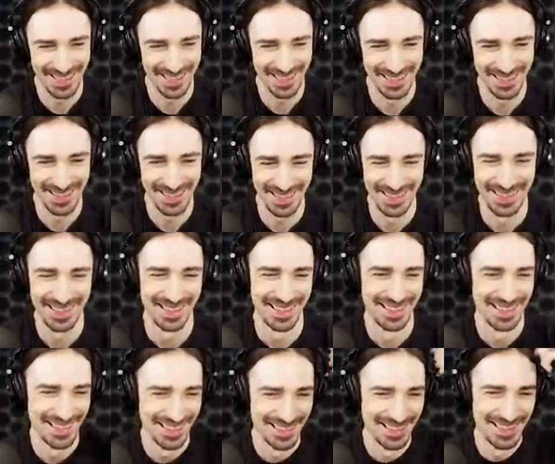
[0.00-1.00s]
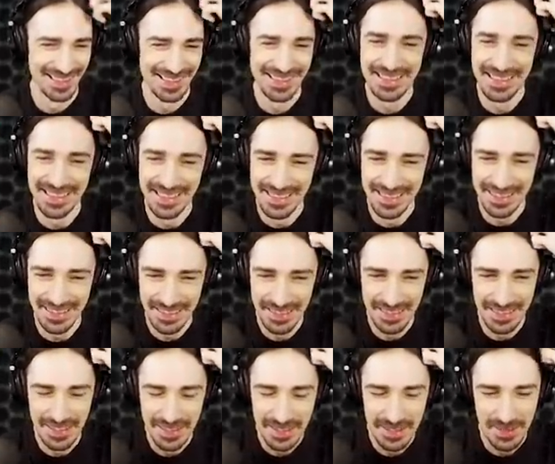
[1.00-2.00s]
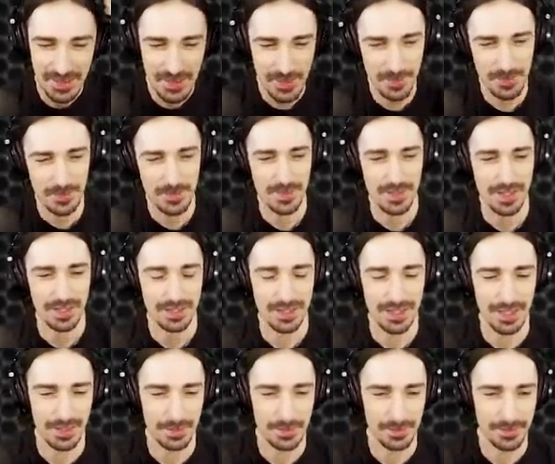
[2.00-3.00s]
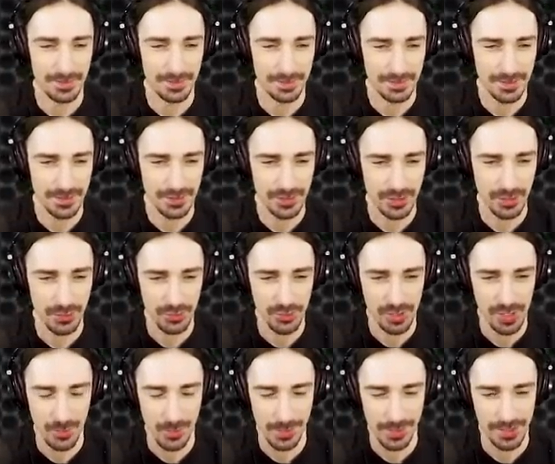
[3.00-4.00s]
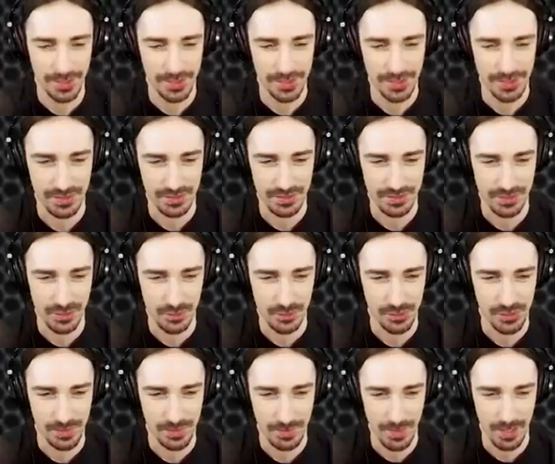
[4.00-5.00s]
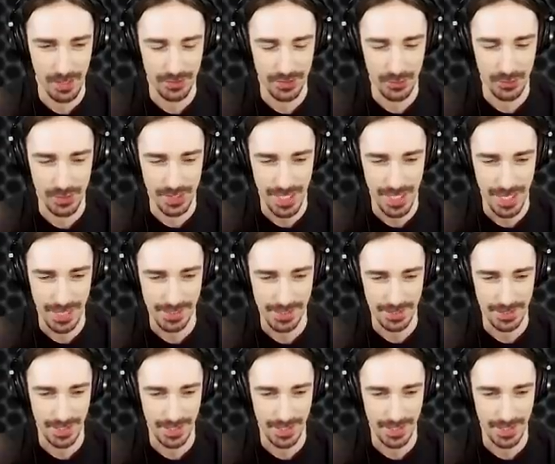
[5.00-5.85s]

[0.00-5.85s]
wins. There's truck wheels, truck wheels, yep. two cannons, two truck wheels, two small, two stuff. tiny